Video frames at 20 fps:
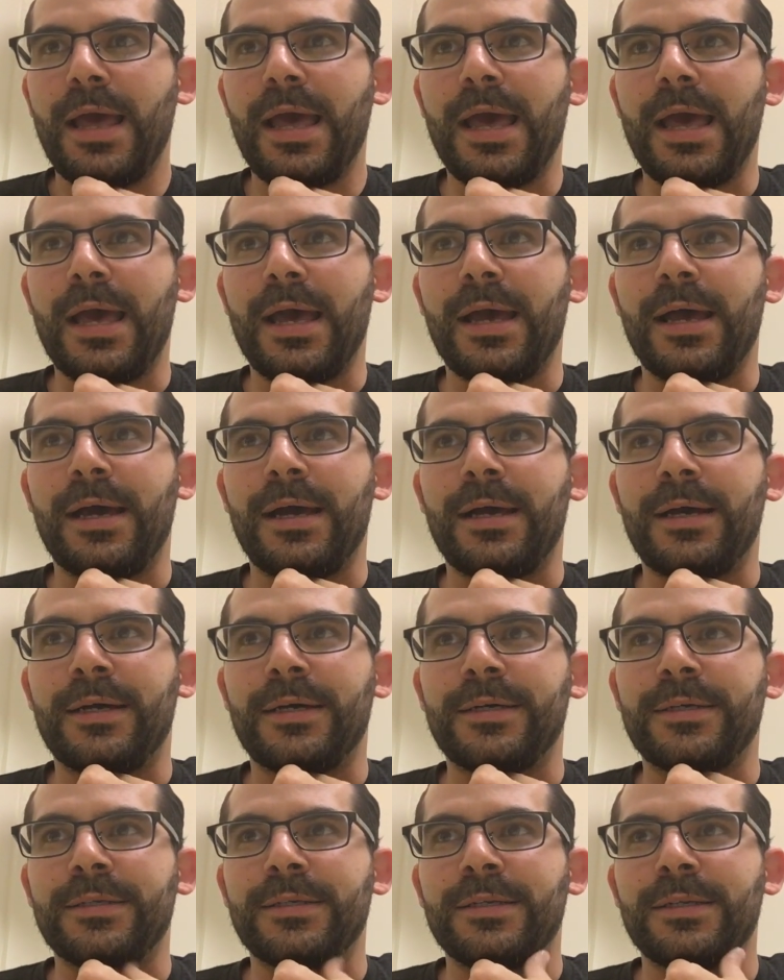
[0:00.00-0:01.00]

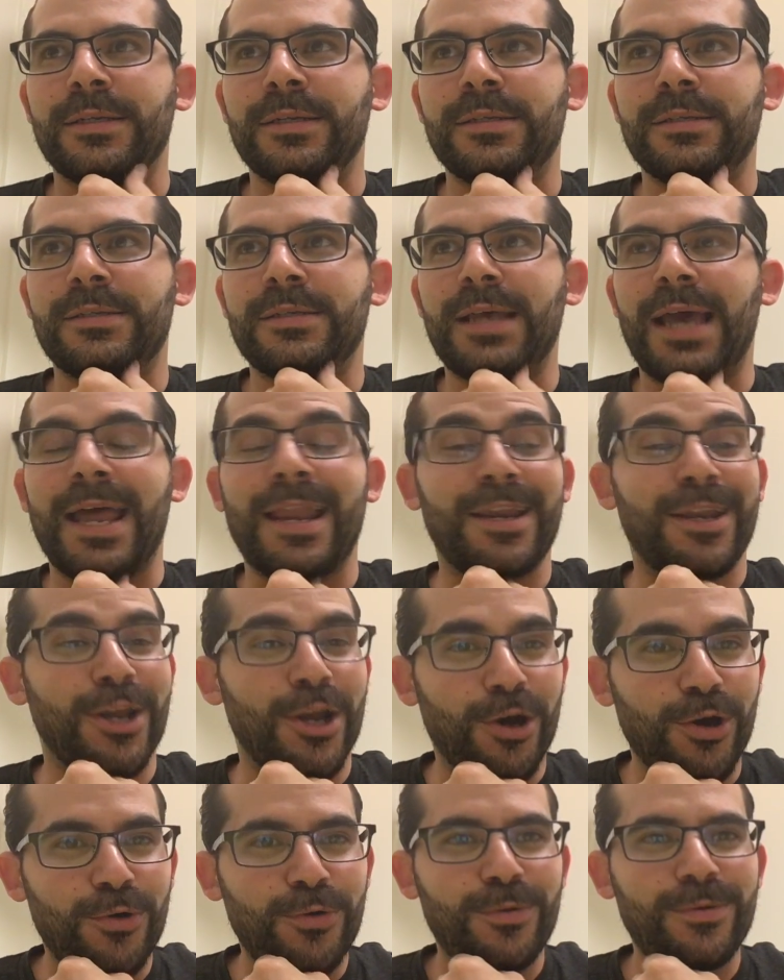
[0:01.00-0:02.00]
And
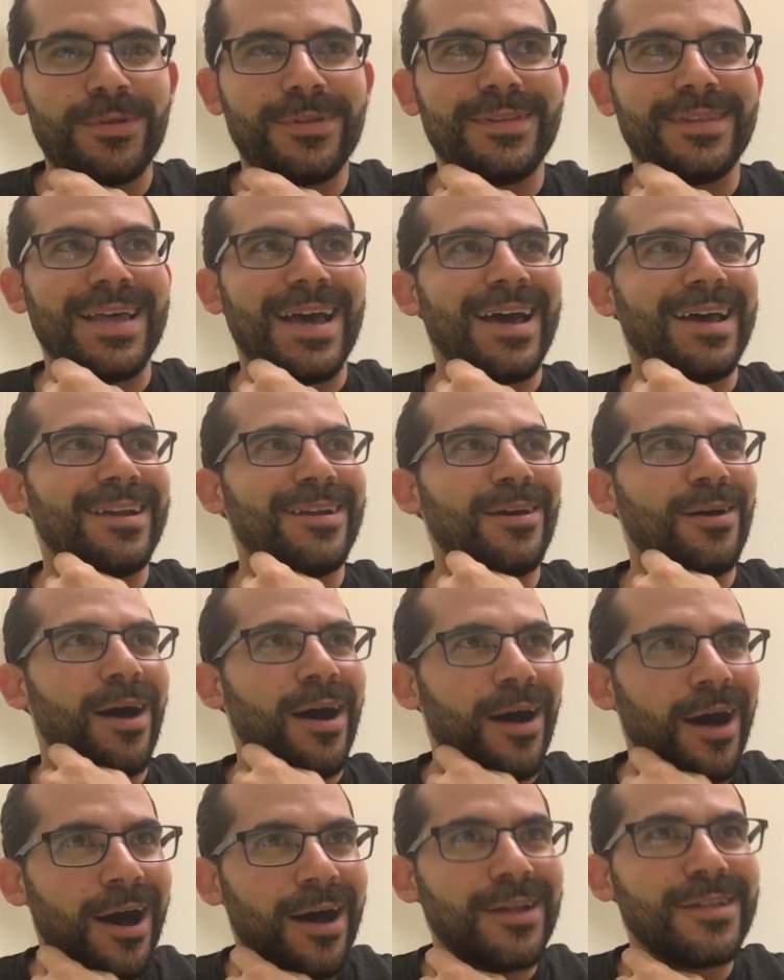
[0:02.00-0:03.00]
know that
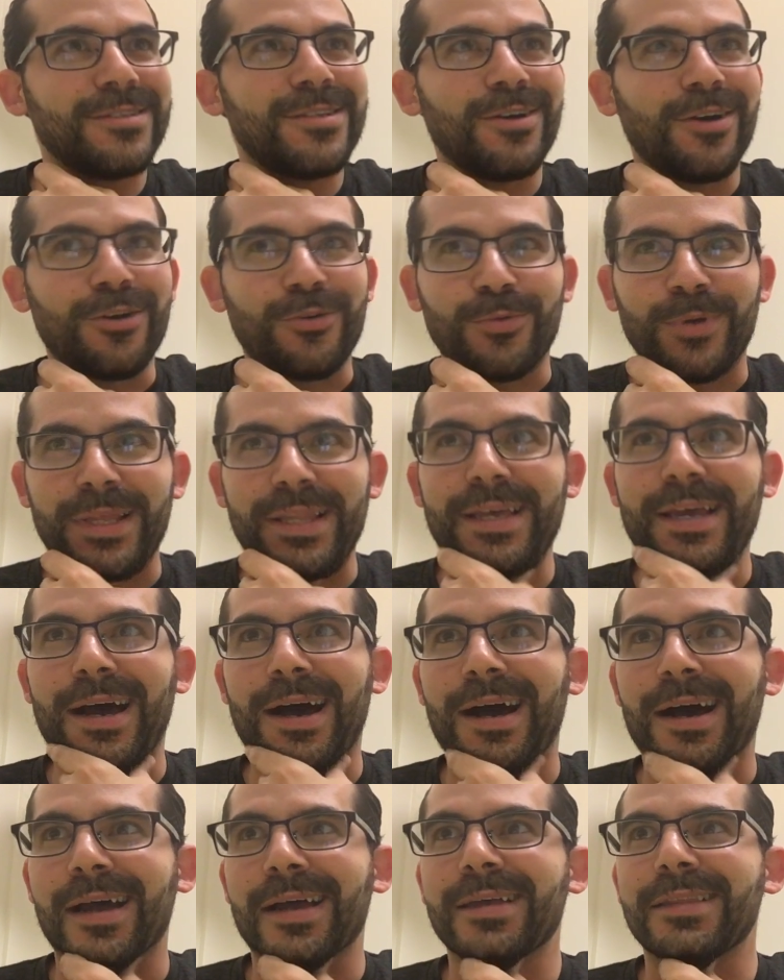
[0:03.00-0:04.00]
odds are really
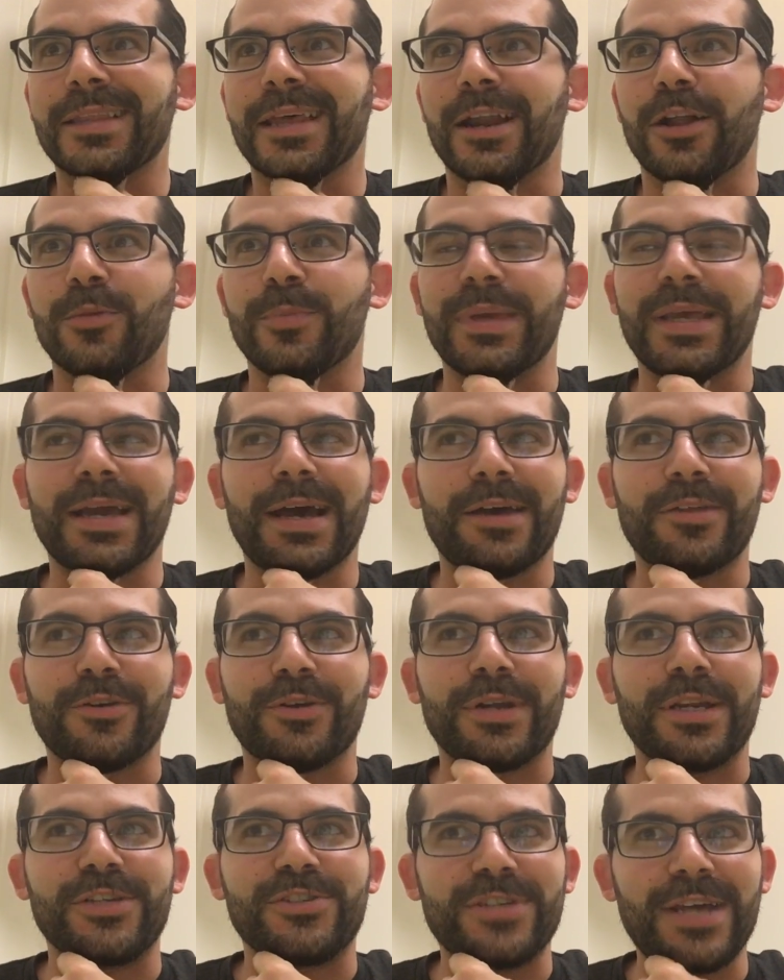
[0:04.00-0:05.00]
high that I'll be
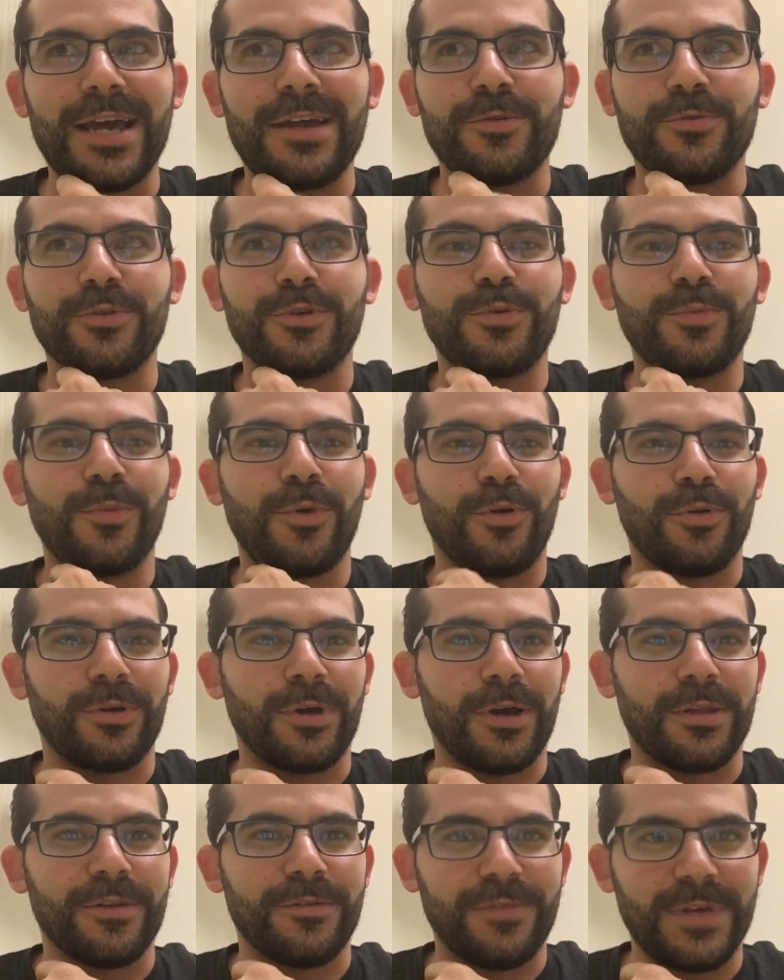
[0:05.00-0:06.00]
either in a chat room or
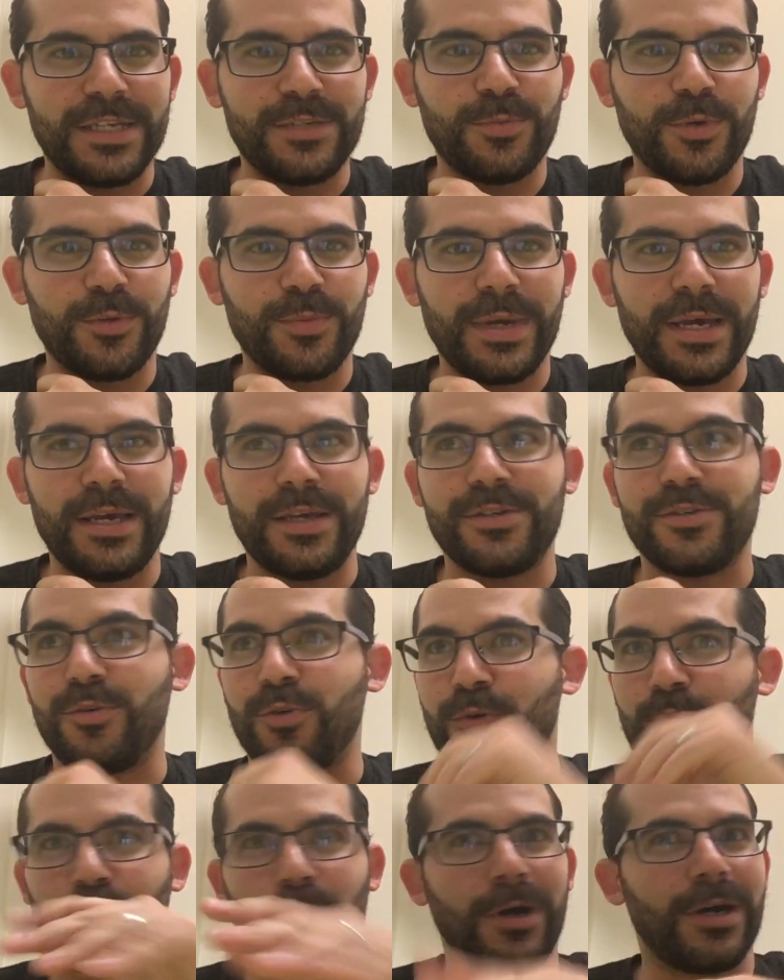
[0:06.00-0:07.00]
on the Facebook page
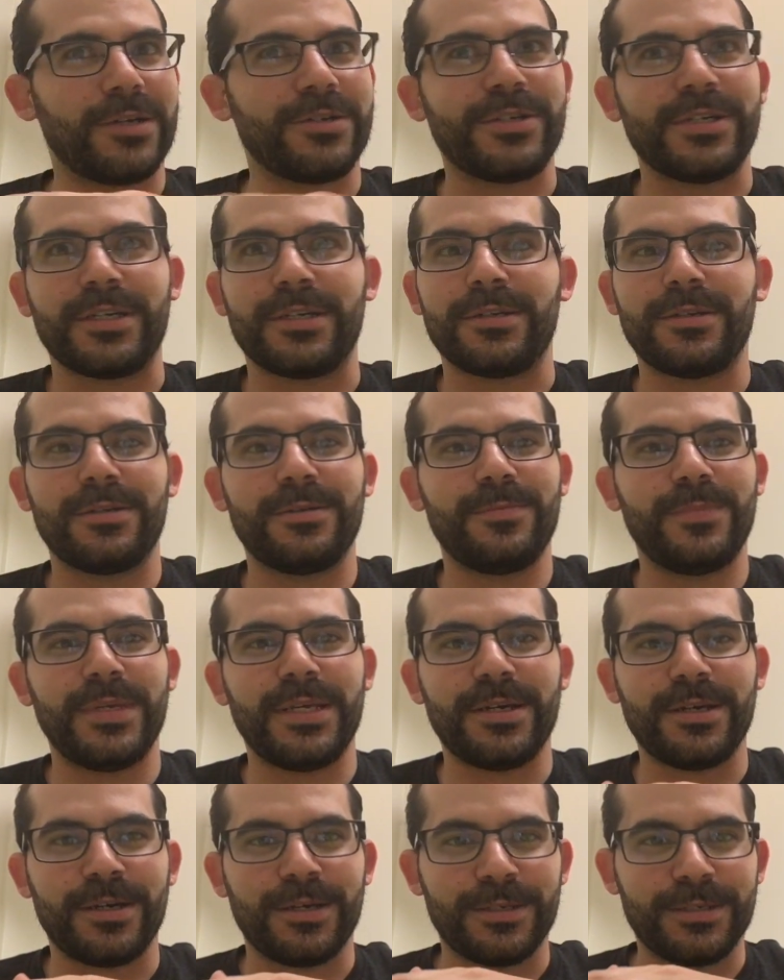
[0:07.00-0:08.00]
or watching,
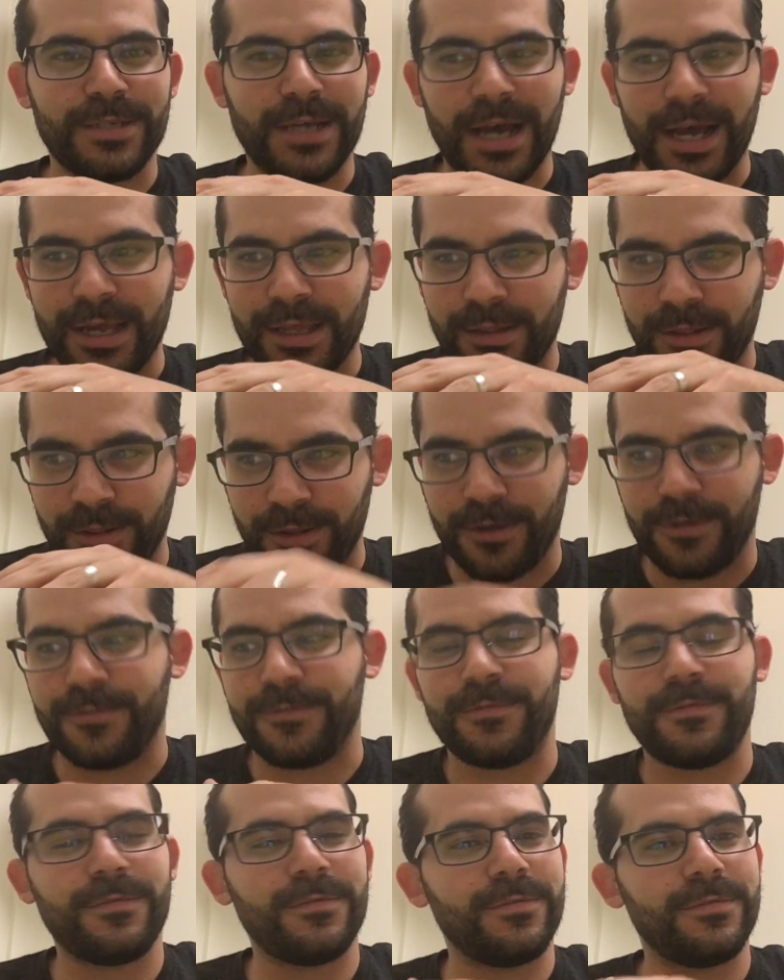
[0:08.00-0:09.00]
because I love
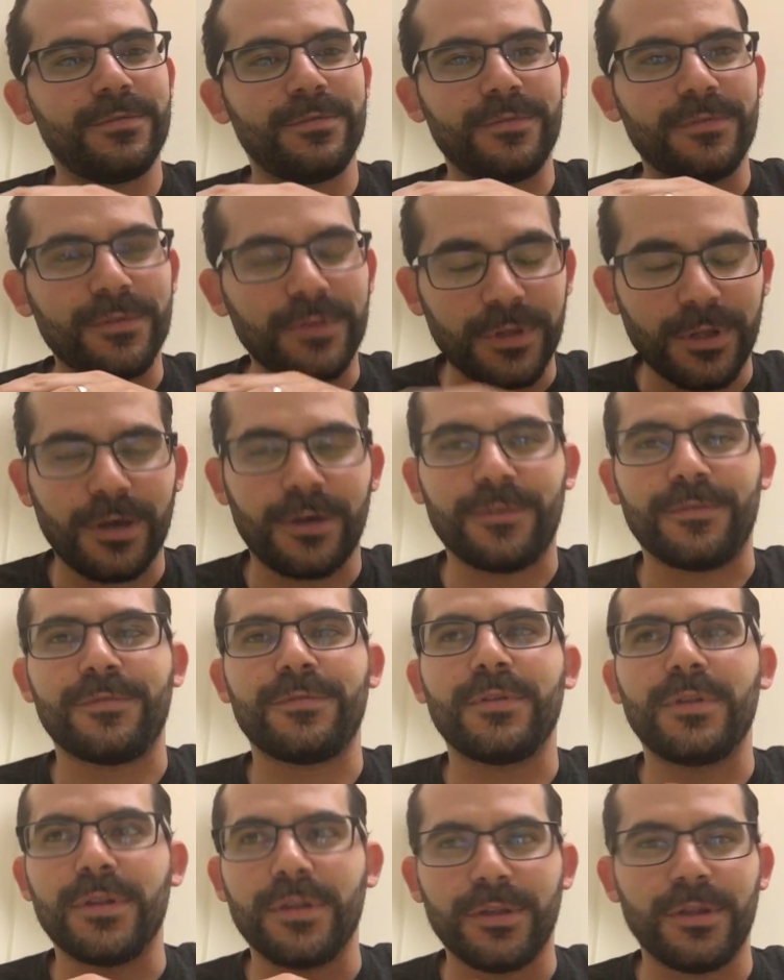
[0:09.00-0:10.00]
to
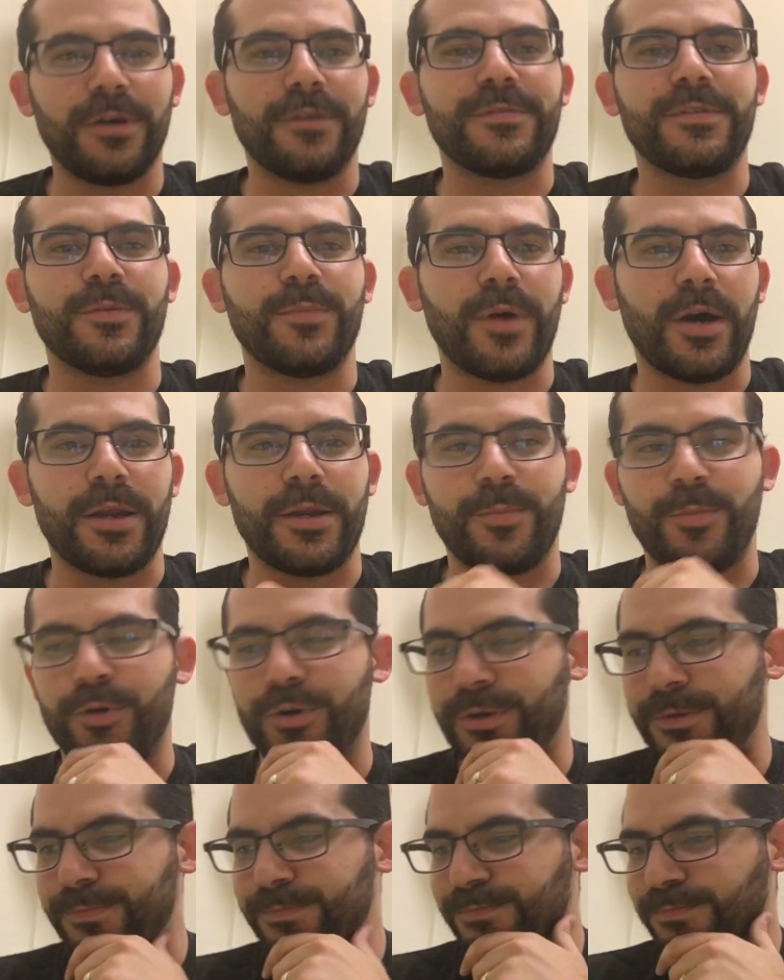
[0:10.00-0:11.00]
bodyboard.